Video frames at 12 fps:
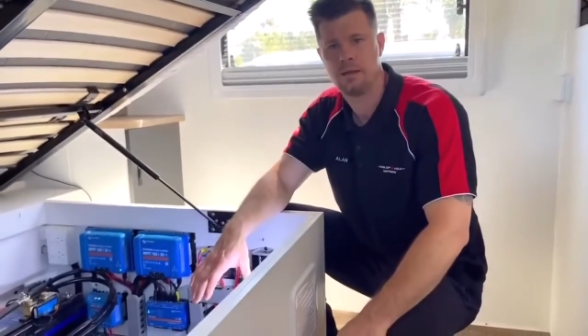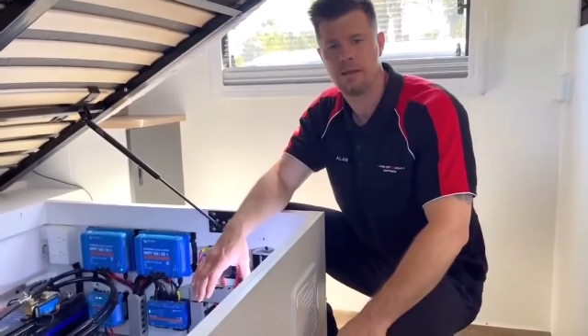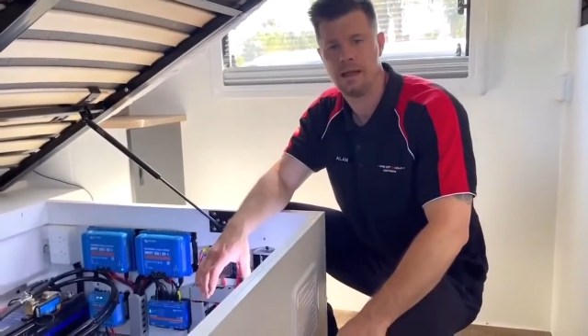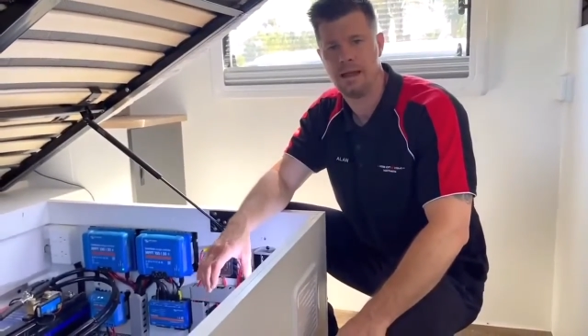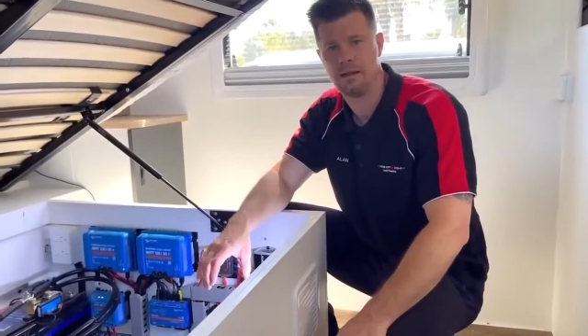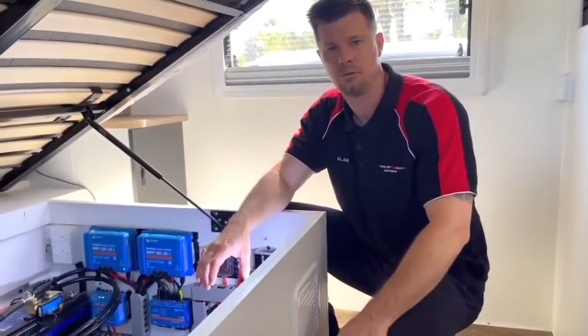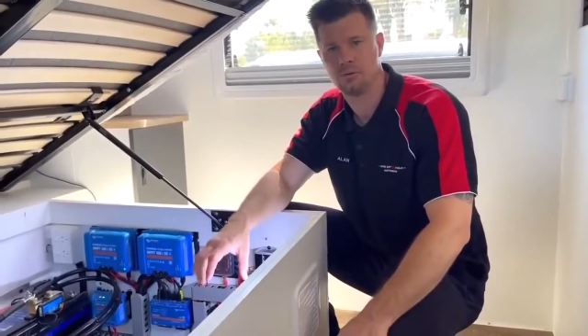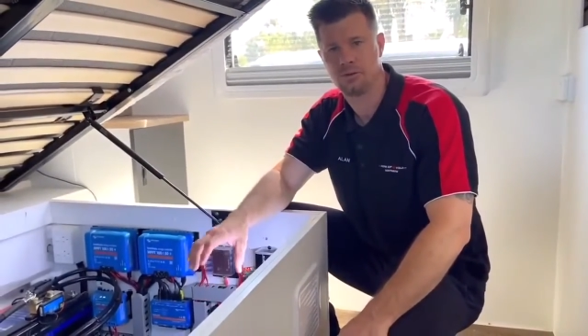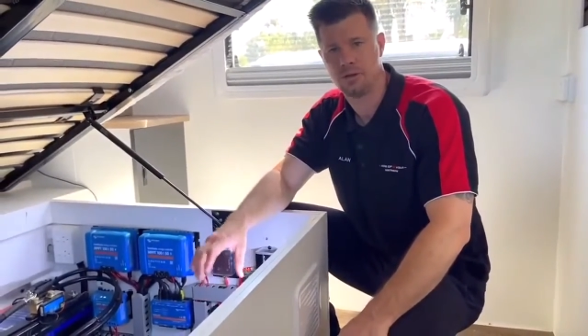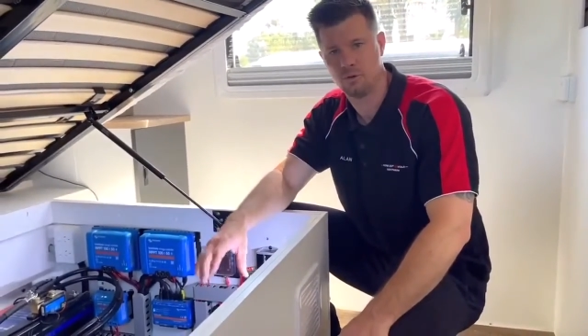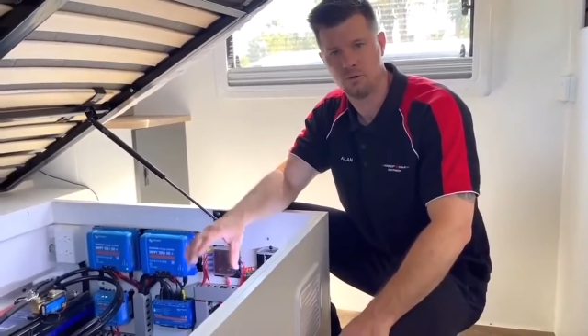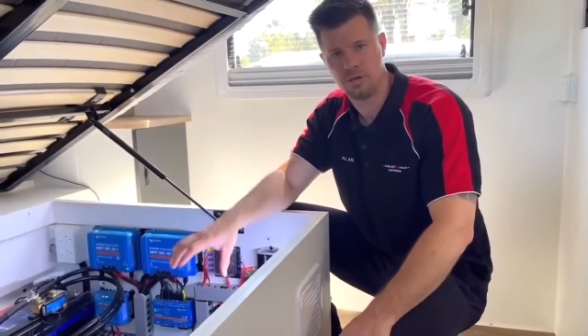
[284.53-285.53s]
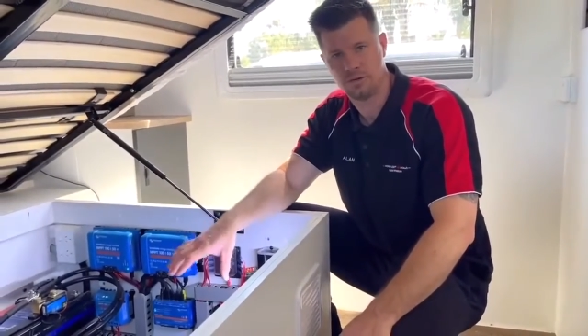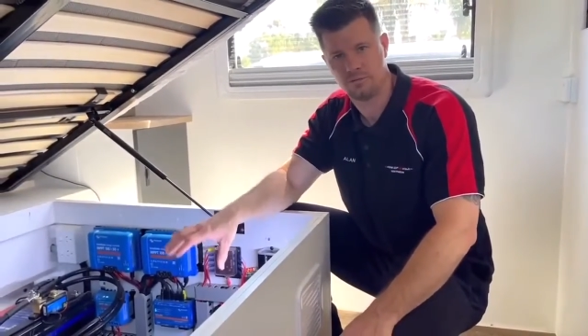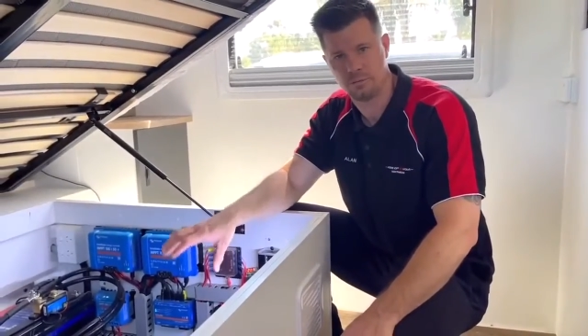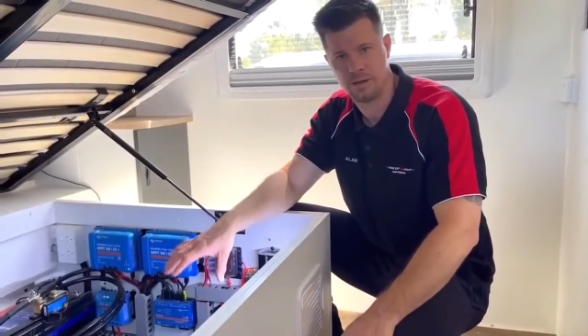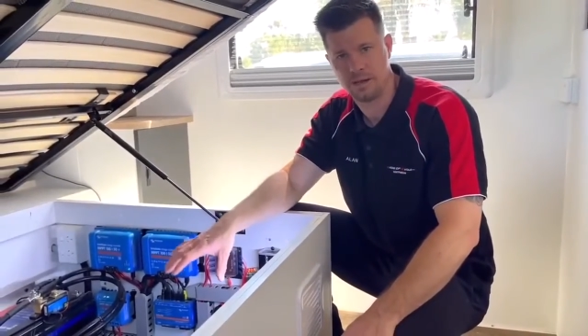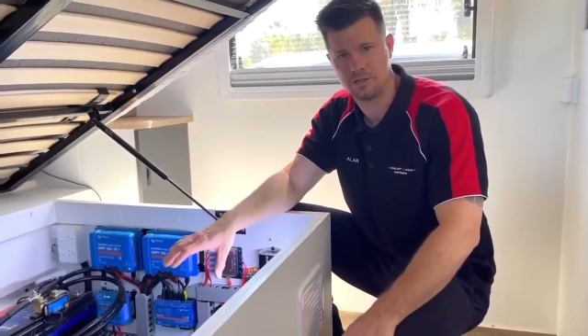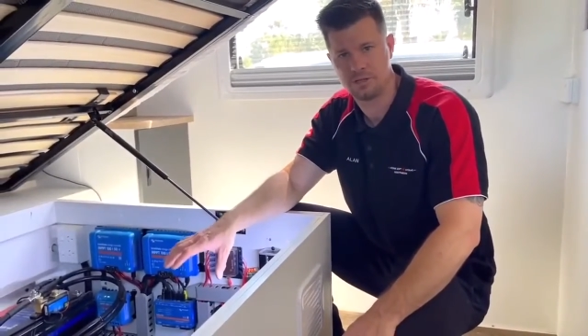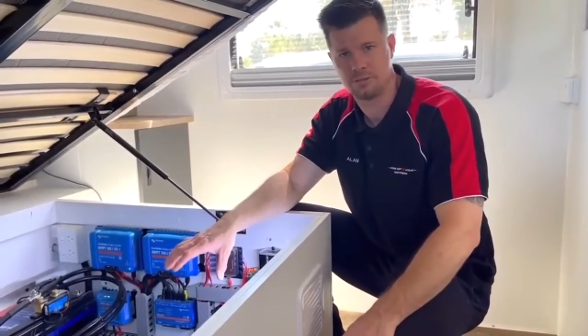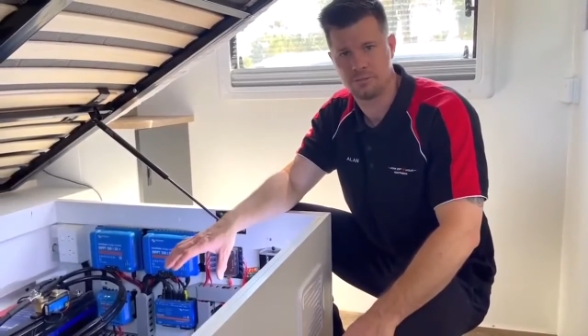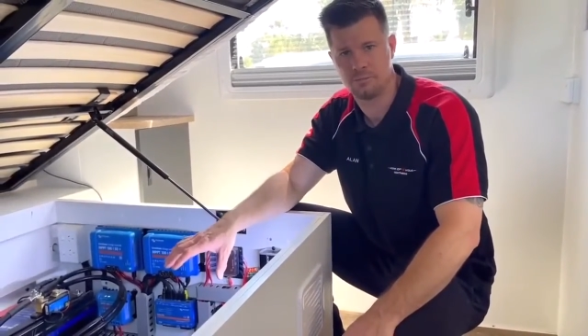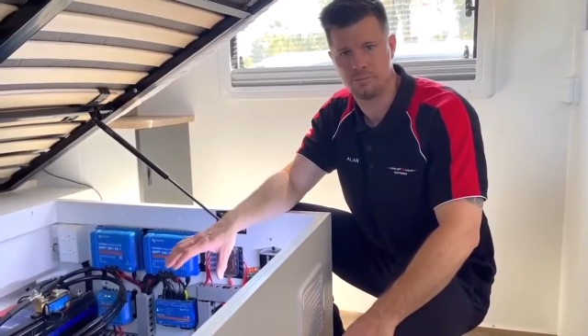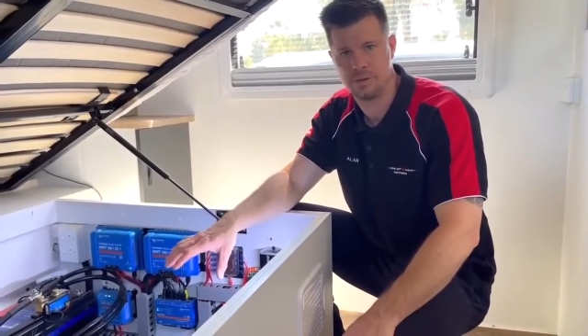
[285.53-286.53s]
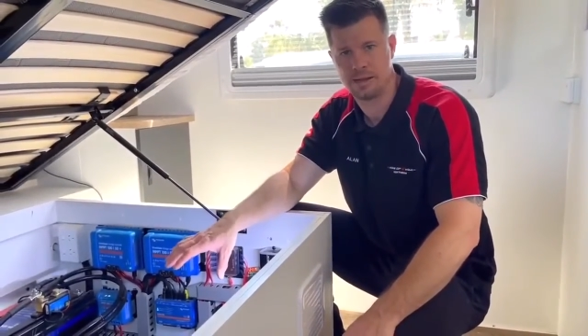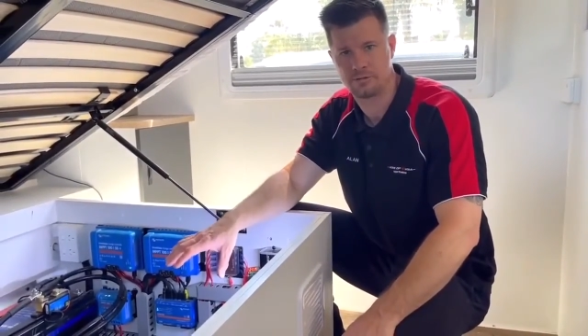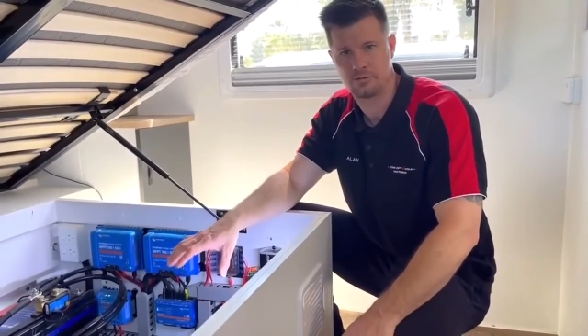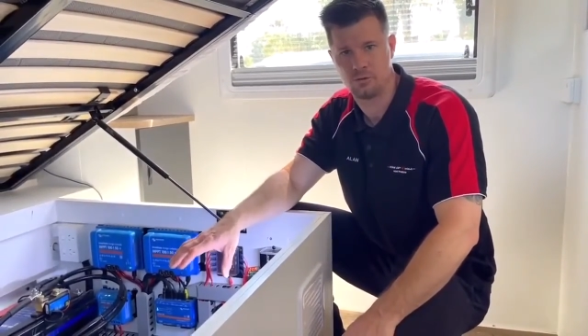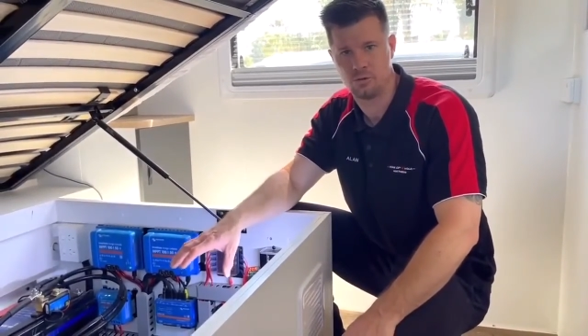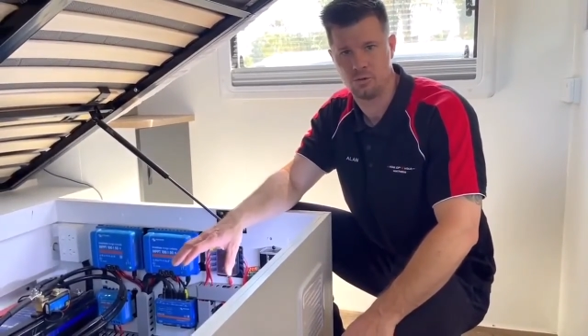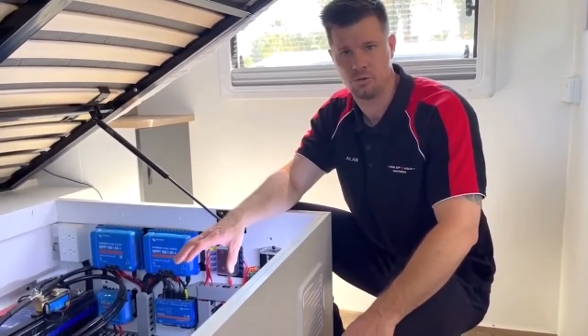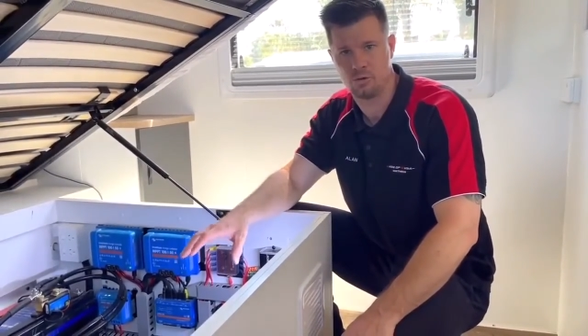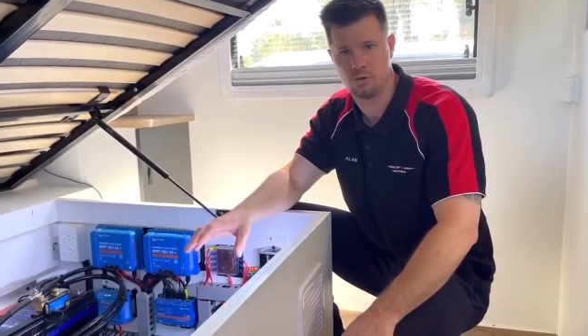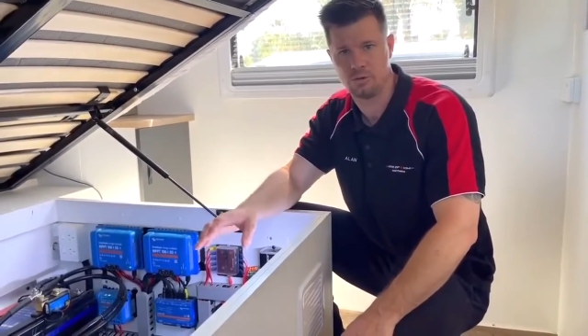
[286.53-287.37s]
and it will send all the information back to your